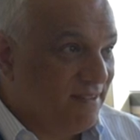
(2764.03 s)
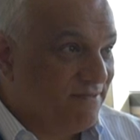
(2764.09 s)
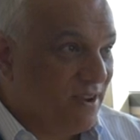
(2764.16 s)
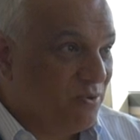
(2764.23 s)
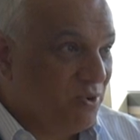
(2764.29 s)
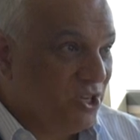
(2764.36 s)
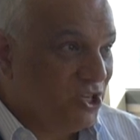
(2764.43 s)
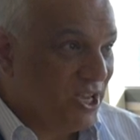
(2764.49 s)
if I
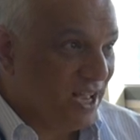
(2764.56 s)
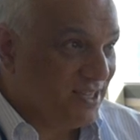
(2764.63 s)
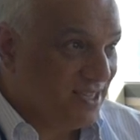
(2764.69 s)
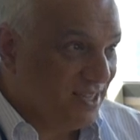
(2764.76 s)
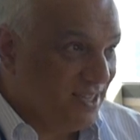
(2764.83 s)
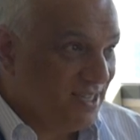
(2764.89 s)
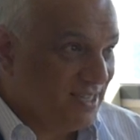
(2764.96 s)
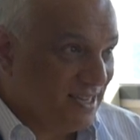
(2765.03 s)
reach out
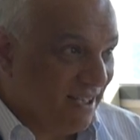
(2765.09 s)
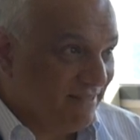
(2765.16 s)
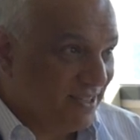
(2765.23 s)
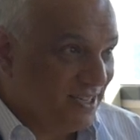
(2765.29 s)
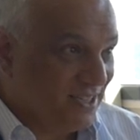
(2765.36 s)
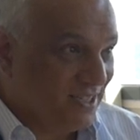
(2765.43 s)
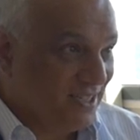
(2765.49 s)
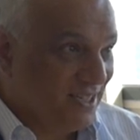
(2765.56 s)
to these
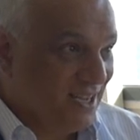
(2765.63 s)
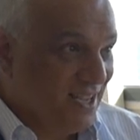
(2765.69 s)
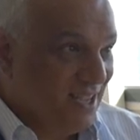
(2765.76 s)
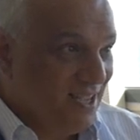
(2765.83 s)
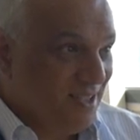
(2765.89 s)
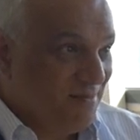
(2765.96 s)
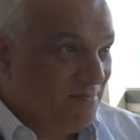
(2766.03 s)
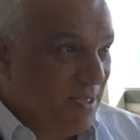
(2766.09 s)
7,
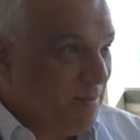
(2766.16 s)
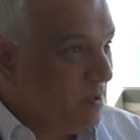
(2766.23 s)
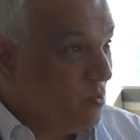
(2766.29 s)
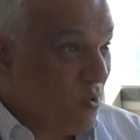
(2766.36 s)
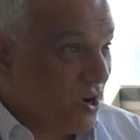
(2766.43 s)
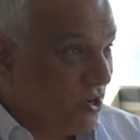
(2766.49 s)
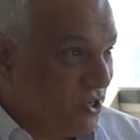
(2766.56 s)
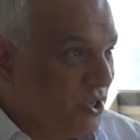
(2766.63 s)
maybe
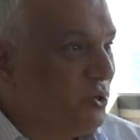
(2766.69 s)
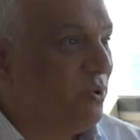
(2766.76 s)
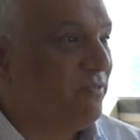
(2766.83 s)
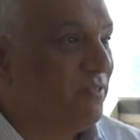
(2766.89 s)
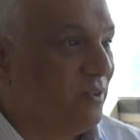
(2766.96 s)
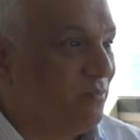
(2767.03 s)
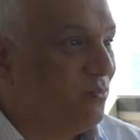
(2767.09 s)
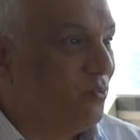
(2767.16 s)
1 or 2
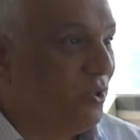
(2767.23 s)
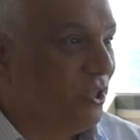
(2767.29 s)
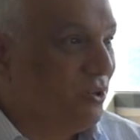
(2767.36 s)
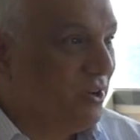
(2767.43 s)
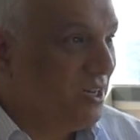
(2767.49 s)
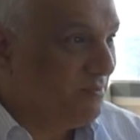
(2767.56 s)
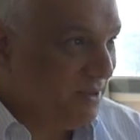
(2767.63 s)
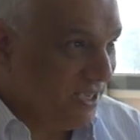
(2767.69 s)
of them will
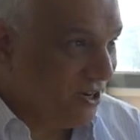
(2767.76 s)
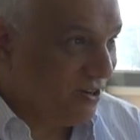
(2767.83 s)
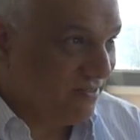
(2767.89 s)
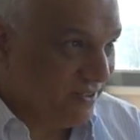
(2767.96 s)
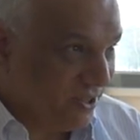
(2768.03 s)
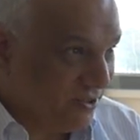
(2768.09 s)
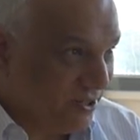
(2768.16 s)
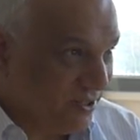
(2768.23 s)
agree to be
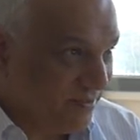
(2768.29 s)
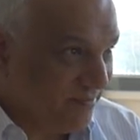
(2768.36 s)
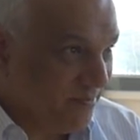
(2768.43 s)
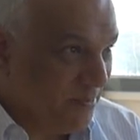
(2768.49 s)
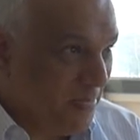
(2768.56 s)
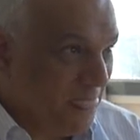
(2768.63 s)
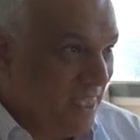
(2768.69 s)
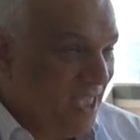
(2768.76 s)
interviewed.
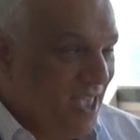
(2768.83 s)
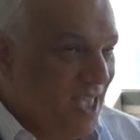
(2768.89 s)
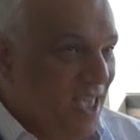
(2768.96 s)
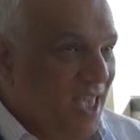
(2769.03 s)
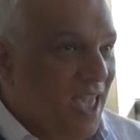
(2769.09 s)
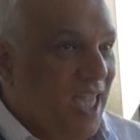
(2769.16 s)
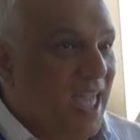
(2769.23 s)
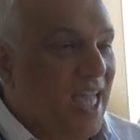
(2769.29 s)

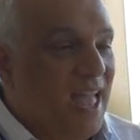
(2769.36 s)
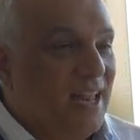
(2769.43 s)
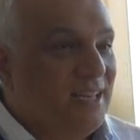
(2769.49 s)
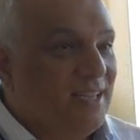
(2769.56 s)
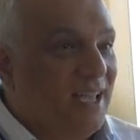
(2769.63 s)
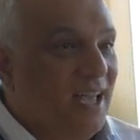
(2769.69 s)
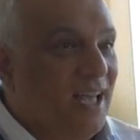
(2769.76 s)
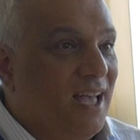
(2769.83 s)

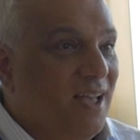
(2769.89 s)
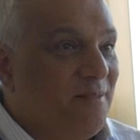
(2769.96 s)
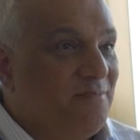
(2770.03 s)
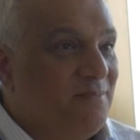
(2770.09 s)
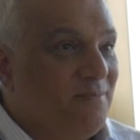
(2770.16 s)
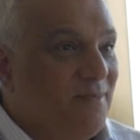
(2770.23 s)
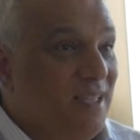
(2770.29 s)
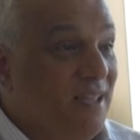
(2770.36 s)
And
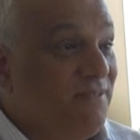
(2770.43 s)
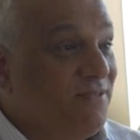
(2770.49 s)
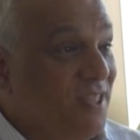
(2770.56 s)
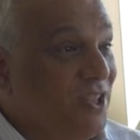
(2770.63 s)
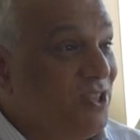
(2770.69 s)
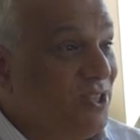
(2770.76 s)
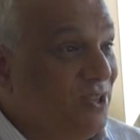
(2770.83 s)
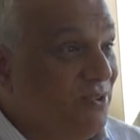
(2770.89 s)
if
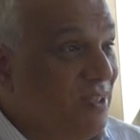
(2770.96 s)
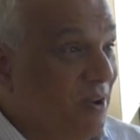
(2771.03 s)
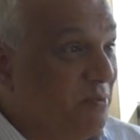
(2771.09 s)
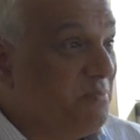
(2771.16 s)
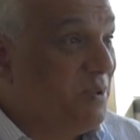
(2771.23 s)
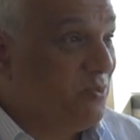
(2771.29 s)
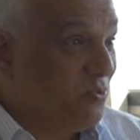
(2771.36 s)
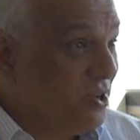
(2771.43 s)
they do, that
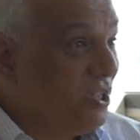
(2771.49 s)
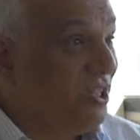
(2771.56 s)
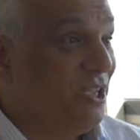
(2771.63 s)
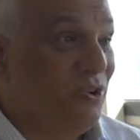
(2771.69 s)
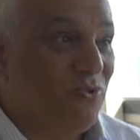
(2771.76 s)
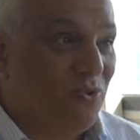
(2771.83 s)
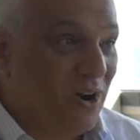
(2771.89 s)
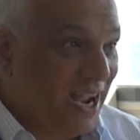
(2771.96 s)
would be really
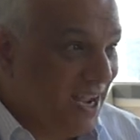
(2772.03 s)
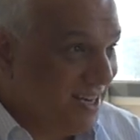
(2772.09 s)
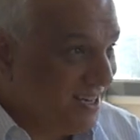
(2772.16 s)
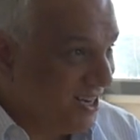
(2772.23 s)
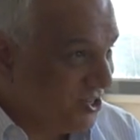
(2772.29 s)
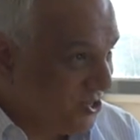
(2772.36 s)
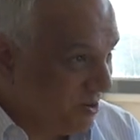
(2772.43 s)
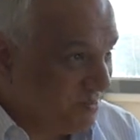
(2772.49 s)
great
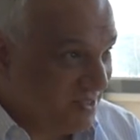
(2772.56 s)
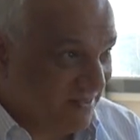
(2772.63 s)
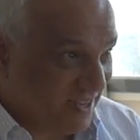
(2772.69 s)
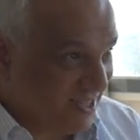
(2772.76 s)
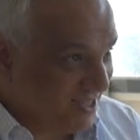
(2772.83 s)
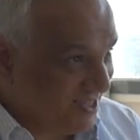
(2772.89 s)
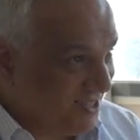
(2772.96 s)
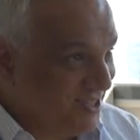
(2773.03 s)
in terms of
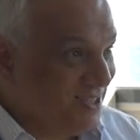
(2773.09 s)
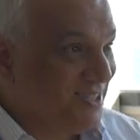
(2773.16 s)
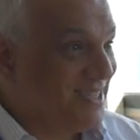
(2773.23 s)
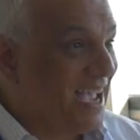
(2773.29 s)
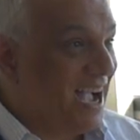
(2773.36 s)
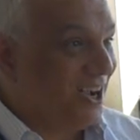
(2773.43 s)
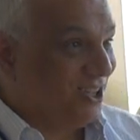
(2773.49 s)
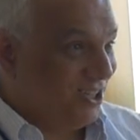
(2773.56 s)
us
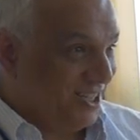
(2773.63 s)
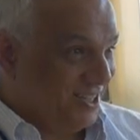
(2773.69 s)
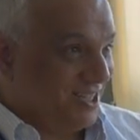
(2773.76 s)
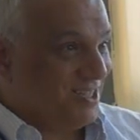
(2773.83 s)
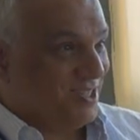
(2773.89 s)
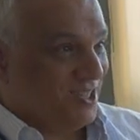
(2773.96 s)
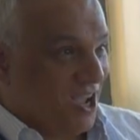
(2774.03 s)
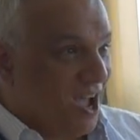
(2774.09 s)
tackling
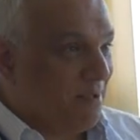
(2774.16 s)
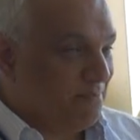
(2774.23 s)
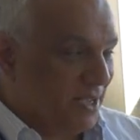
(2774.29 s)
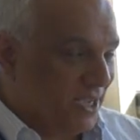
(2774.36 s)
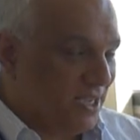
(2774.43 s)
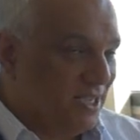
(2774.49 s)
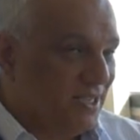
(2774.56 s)
this topic.